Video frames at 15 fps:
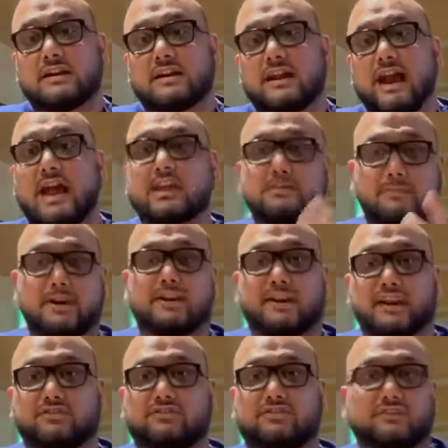and the
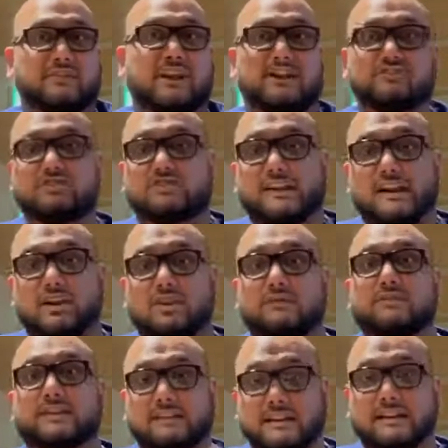medication doesn't actually tell you
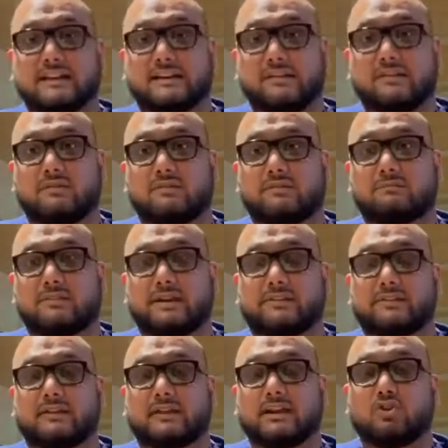if they take it, so
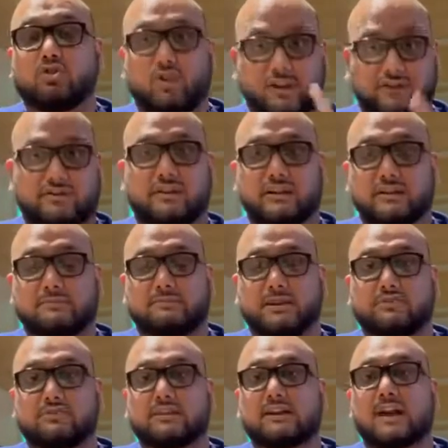basically questioning the
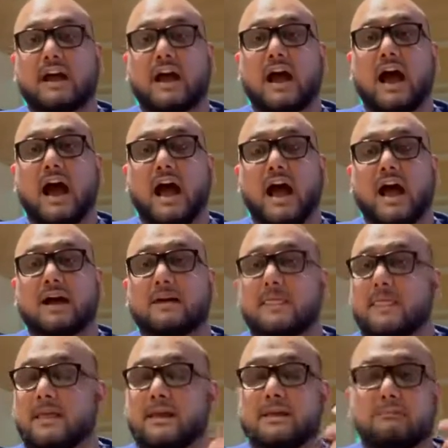patient and
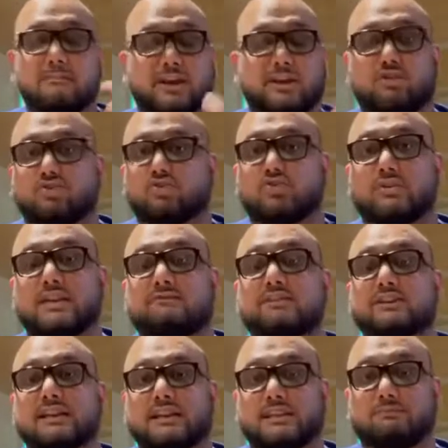making sure that we
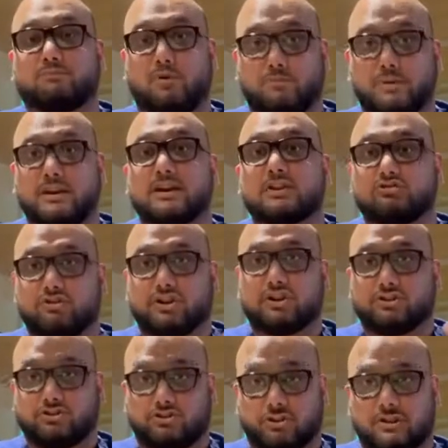take the proper drug
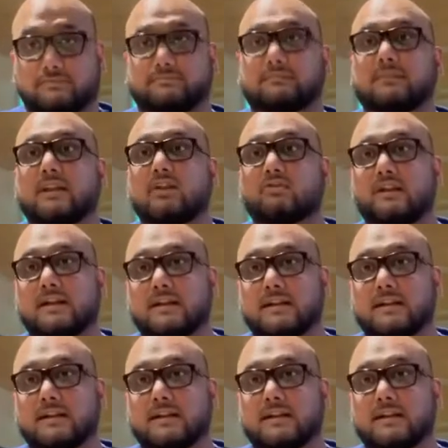history. Okay.